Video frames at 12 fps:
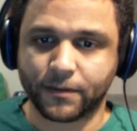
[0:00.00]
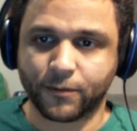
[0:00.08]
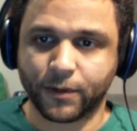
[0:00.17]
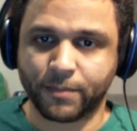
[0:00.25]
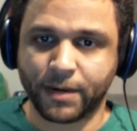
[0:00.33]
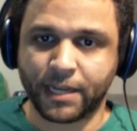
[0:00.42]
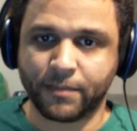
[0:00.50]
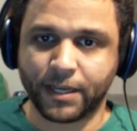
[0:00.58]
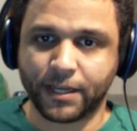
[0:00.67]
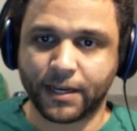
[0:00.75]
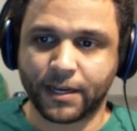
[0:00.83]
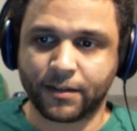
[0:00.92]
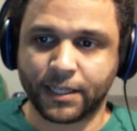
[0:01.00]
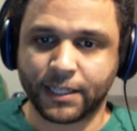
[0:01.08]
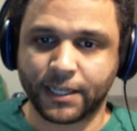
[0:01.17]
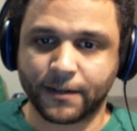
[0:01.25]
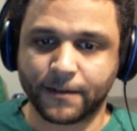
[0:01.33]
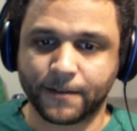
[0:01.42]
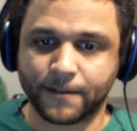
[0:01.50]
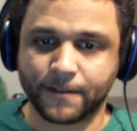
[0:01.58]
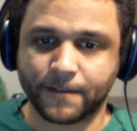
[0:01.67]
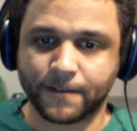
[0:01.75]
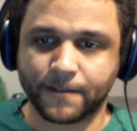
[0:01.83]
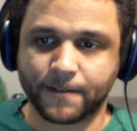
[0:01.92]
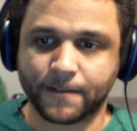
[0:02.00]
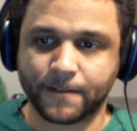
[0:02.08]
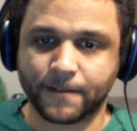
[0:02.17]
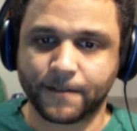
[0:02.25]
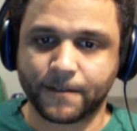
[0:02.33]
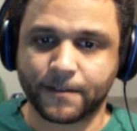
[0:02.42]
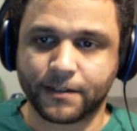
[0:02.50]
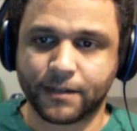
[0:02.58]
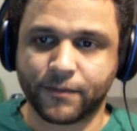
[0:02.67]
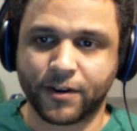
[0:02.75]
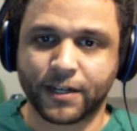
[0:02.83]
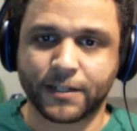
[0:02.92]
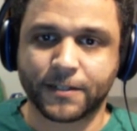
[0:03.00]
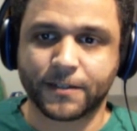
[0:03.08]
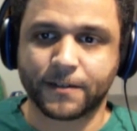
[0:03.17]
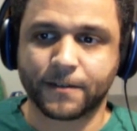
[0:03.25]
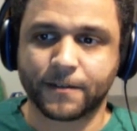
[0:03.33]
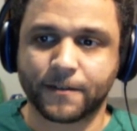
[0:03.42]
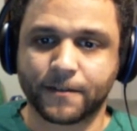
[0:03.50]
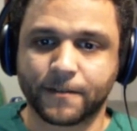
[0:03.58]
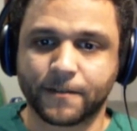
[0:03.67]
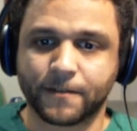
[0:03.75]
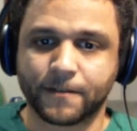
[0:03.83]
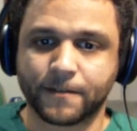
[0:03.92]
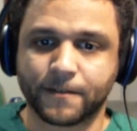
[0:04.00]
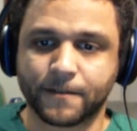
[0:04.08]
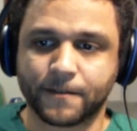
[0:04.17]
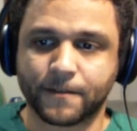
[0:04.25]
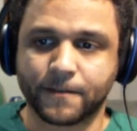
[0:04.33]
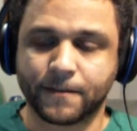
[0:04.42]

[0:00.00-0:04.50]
Quit biting me. I don't like that. Not very nice. All right, I, I